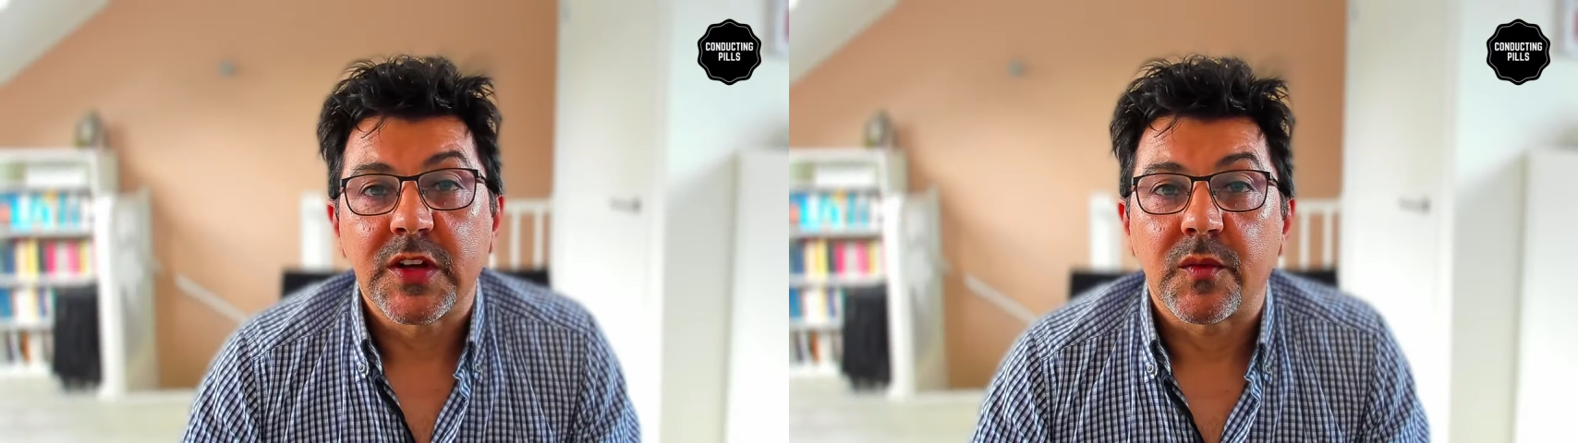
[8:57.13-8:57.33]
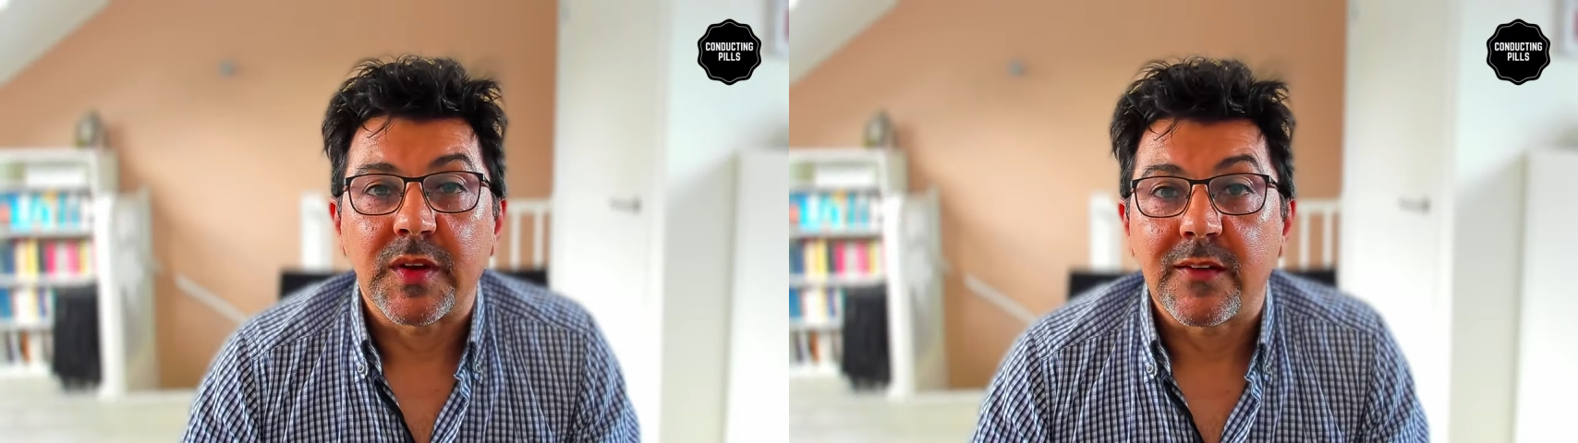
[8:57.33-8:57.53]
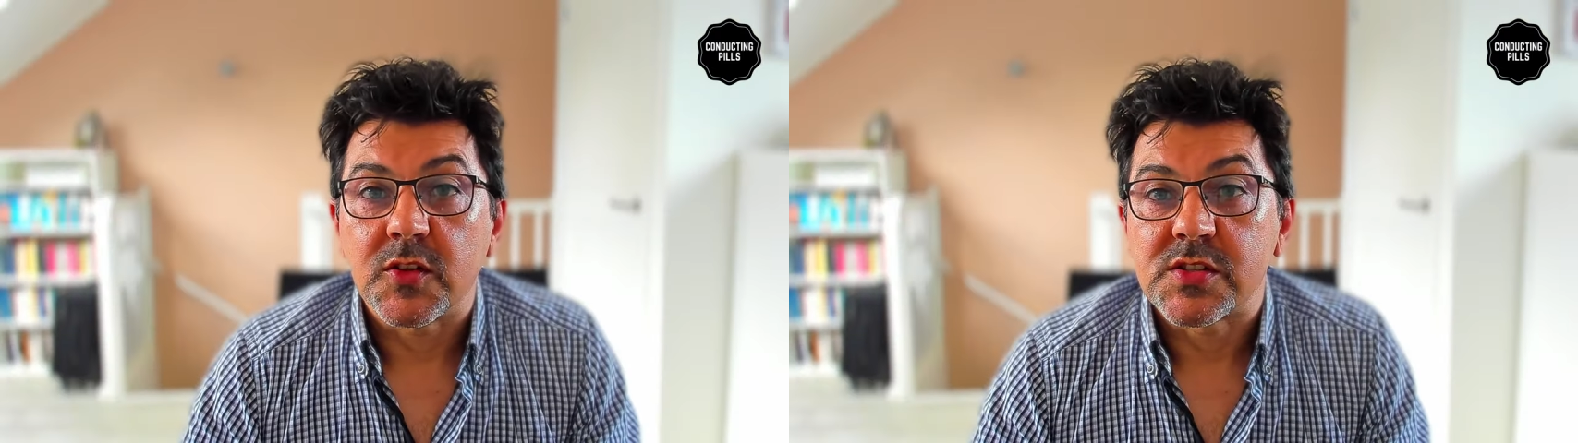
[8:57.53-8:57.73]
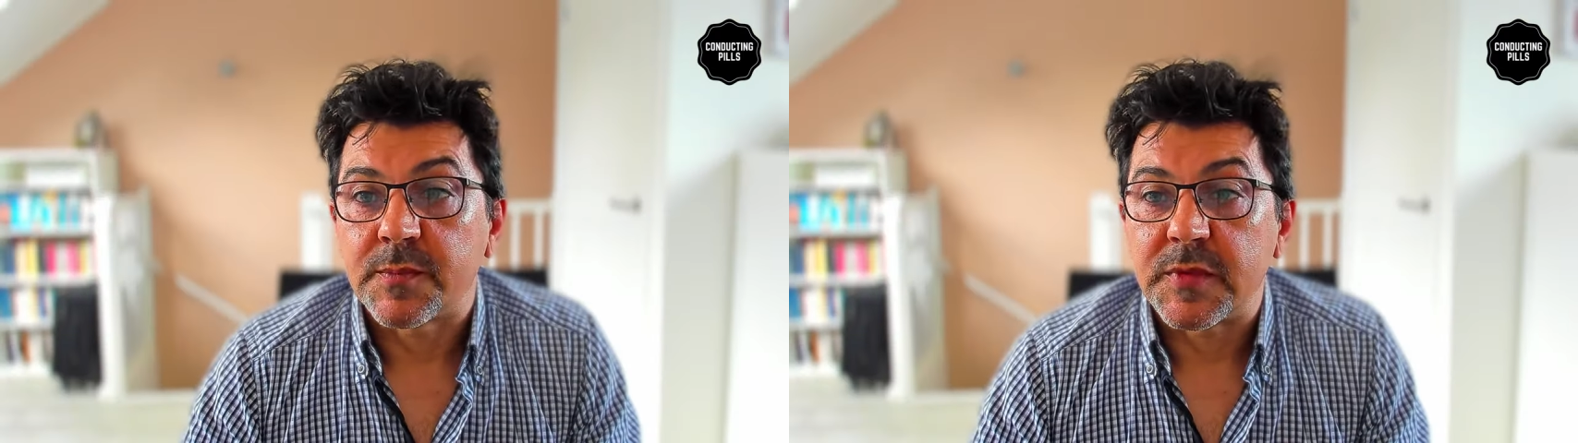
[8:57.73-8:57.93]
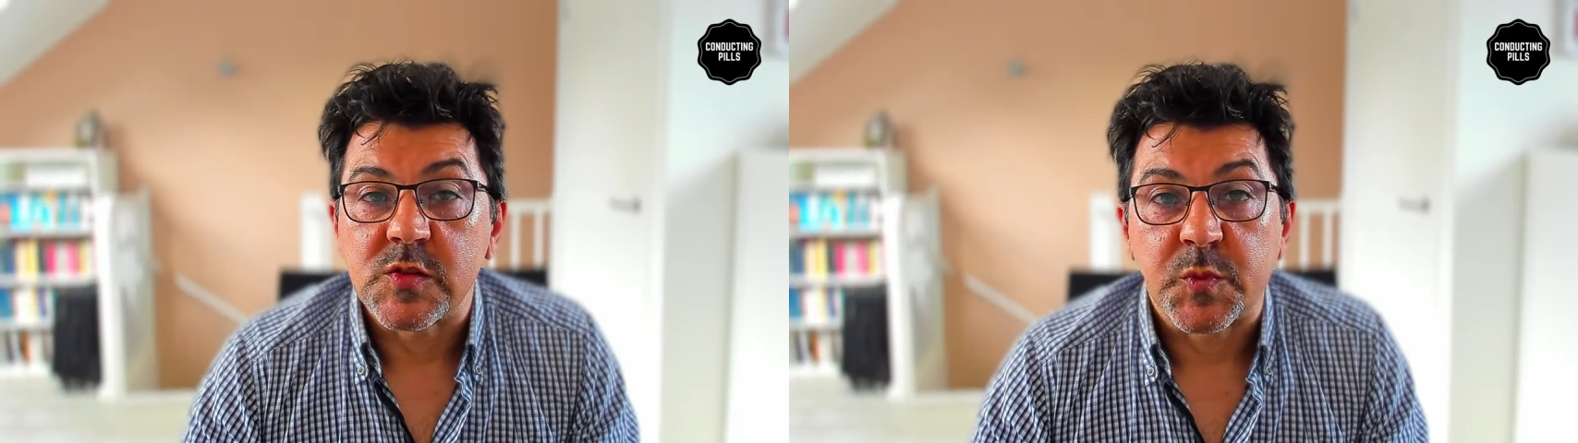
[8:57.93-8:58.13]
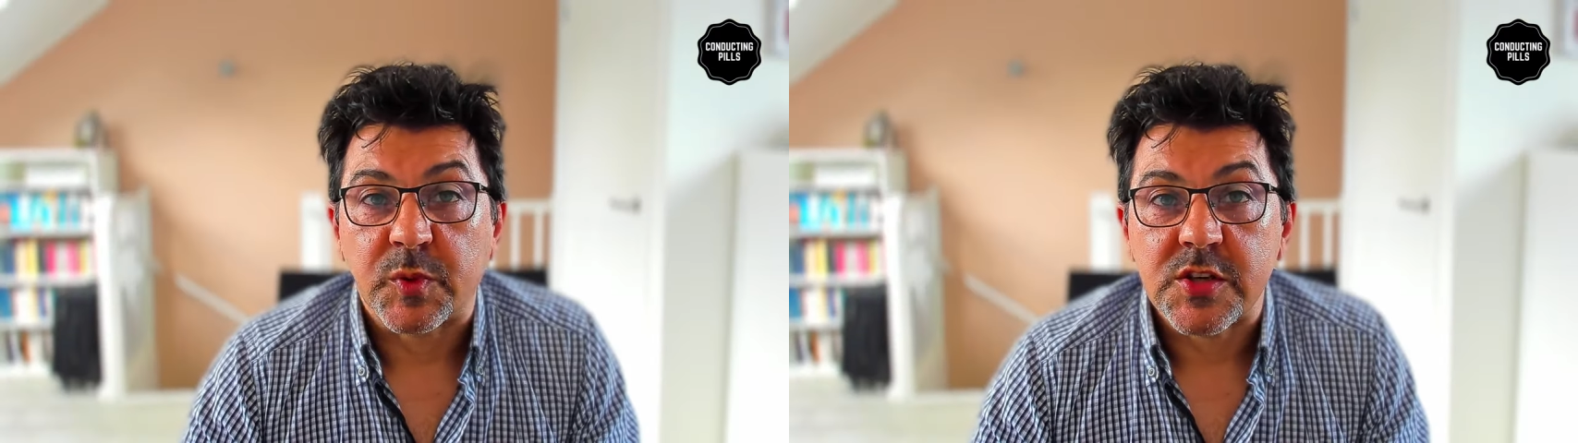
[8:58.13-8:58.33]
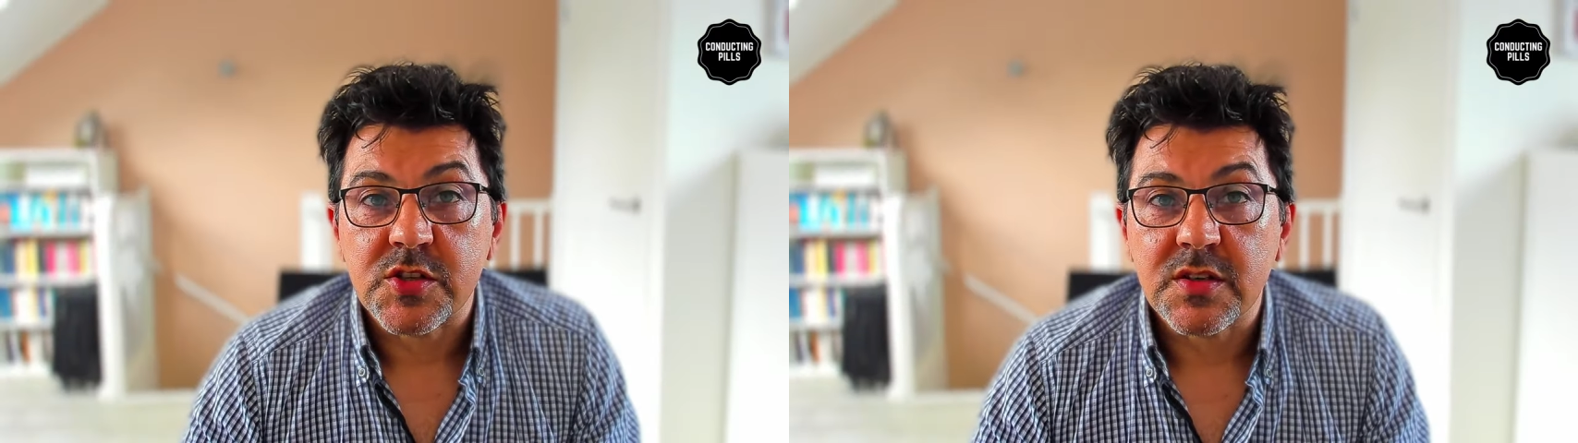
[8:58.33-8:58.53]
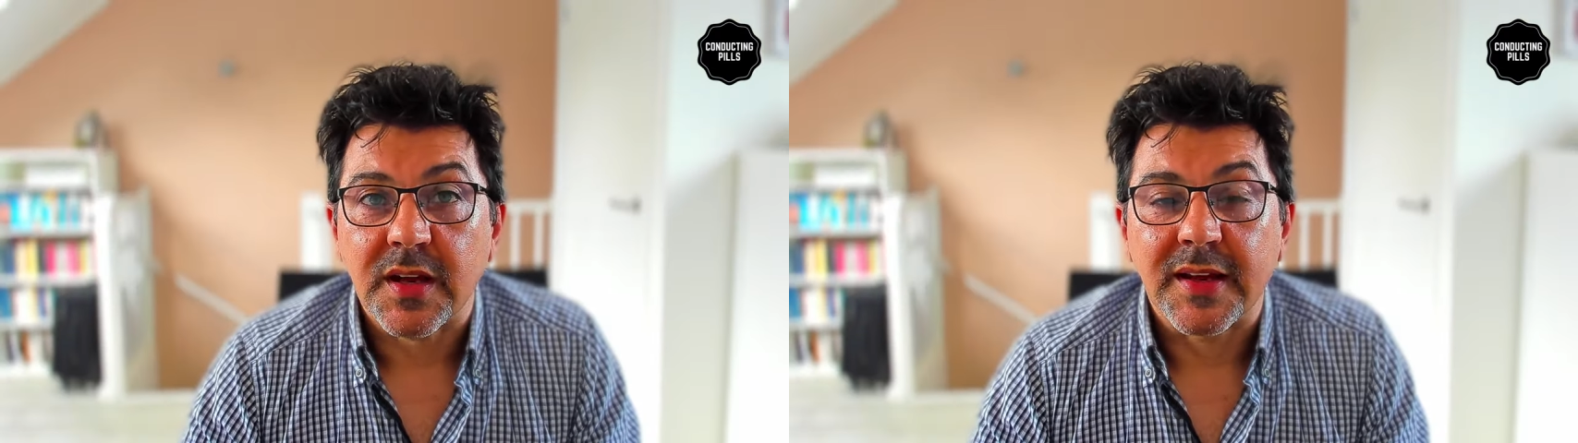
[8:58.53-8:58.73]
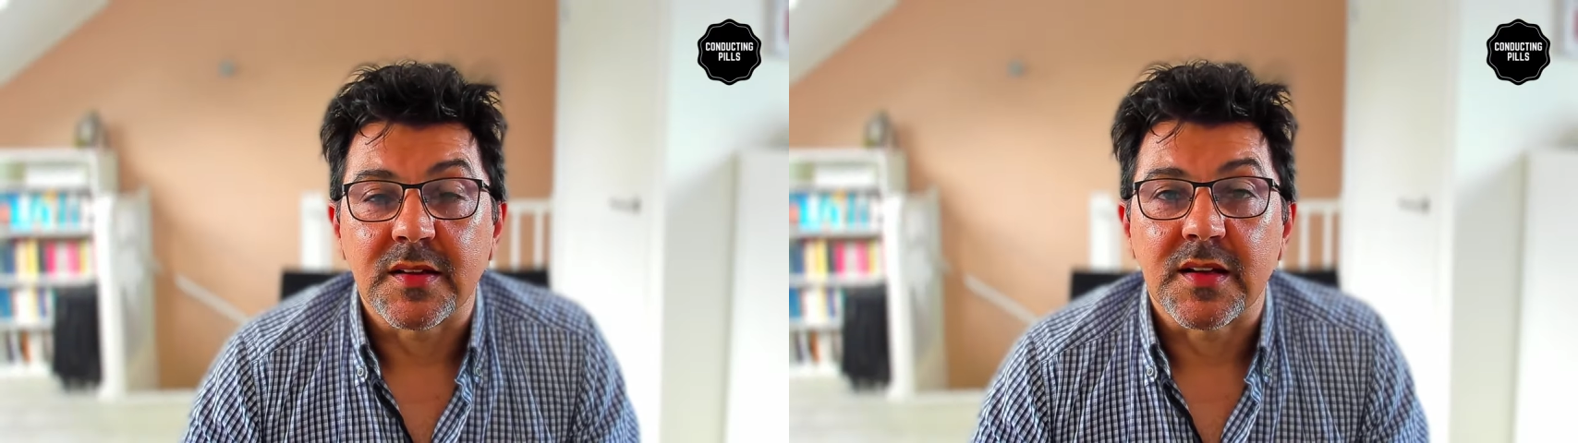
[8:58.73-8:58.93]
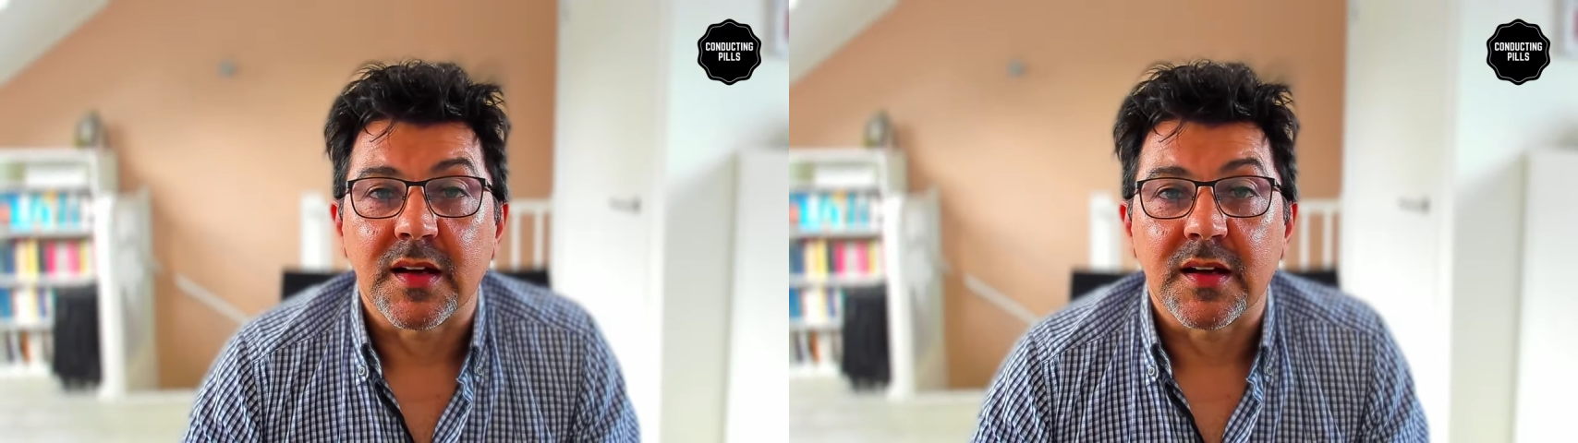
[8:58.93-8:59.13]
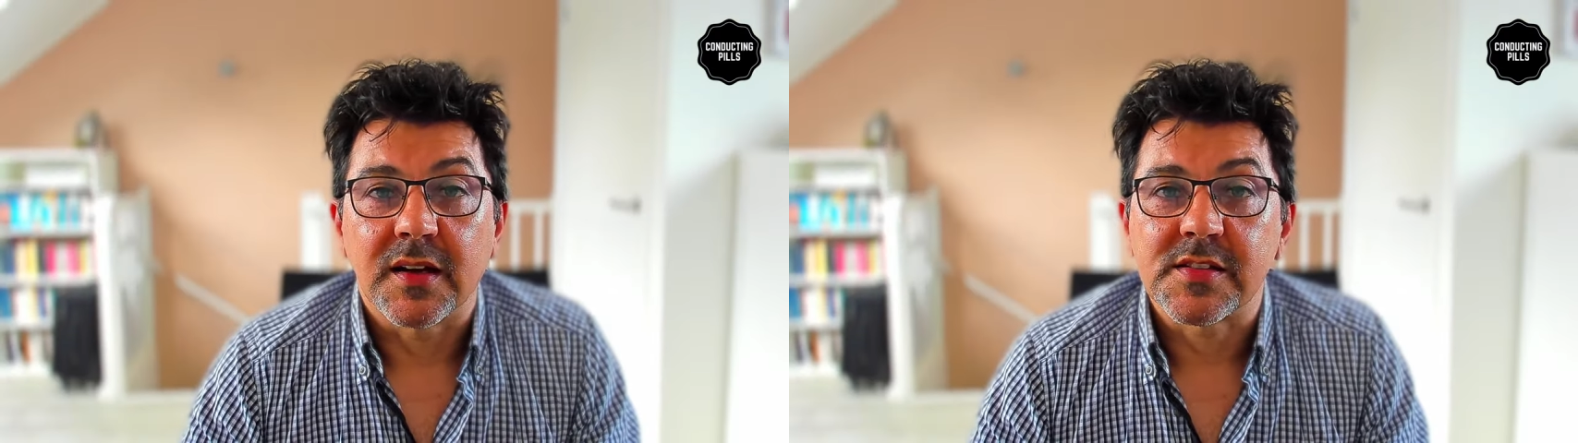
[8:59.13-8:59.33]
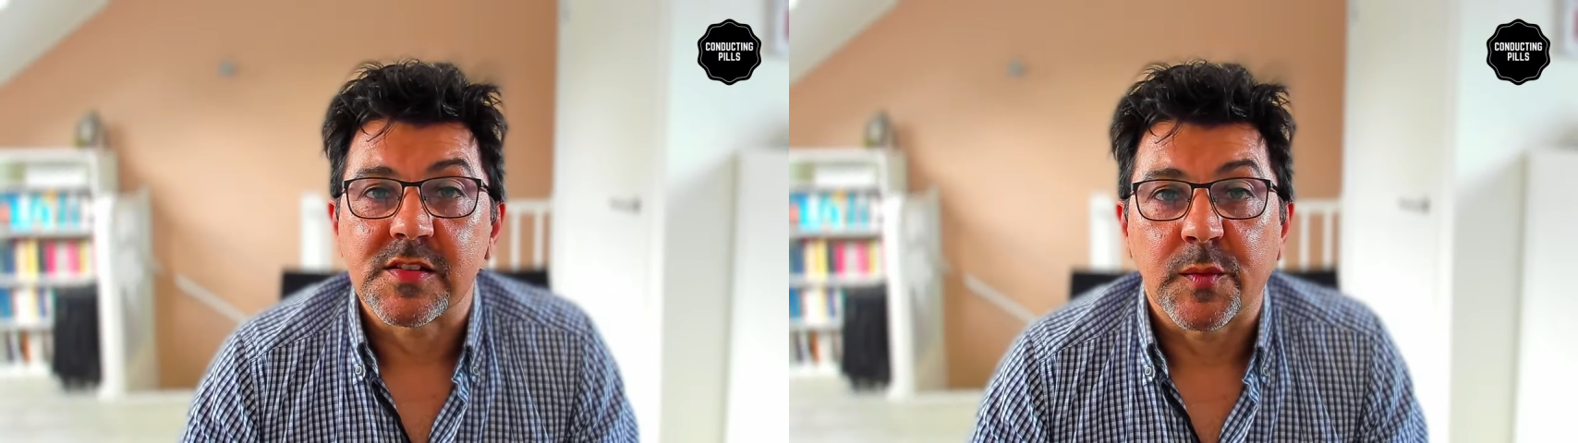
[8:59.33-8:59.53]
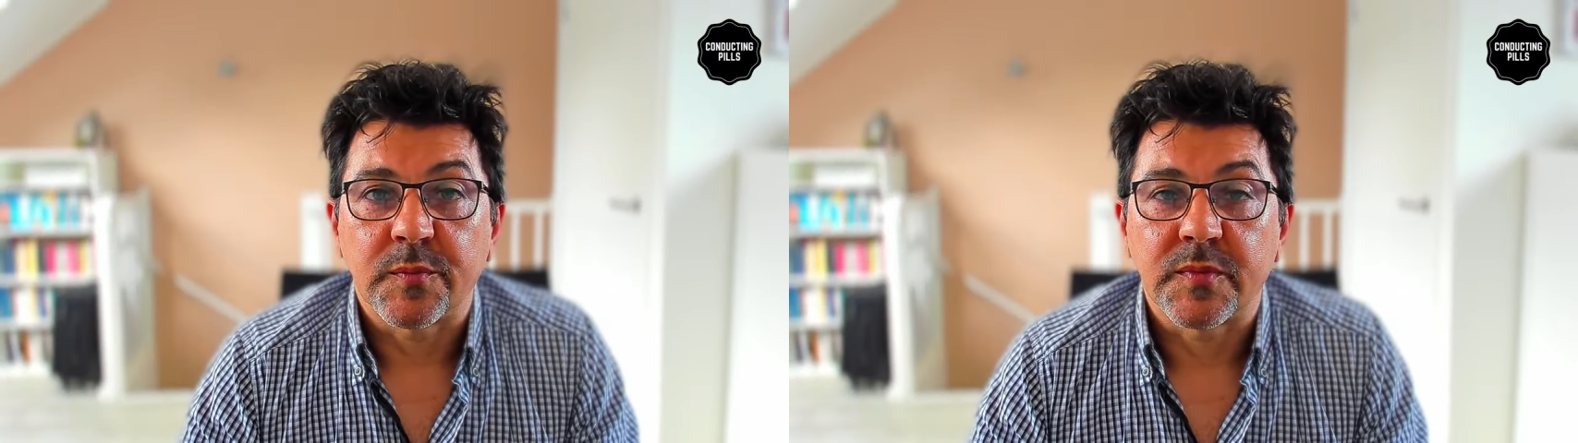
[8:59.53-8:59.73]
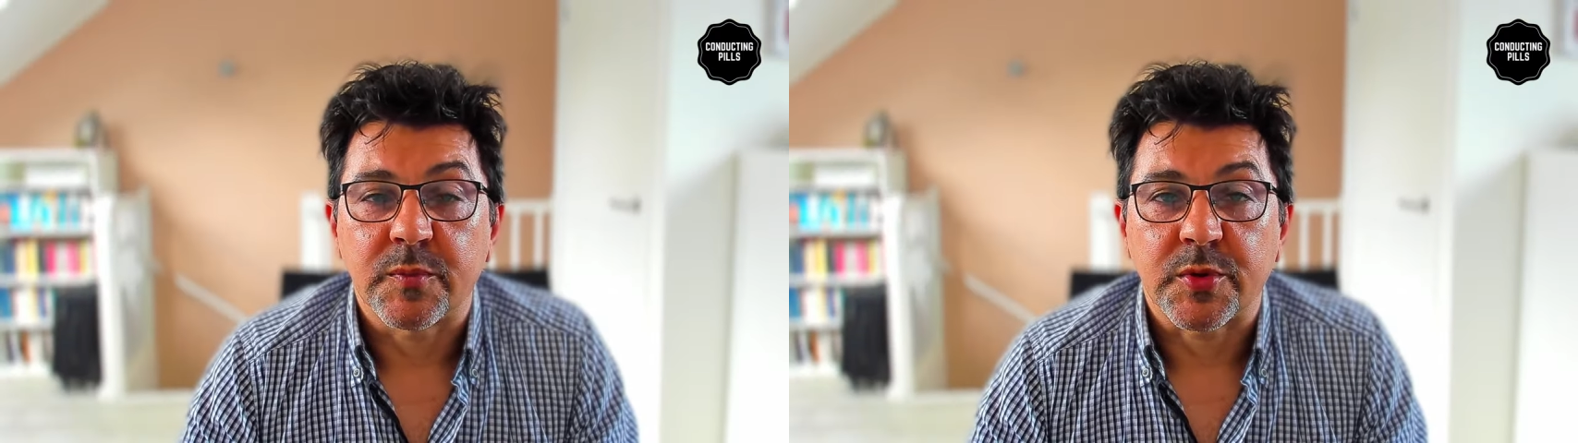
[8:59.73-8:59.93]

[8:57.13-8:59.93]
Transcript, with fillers: video gave you some inspiration and some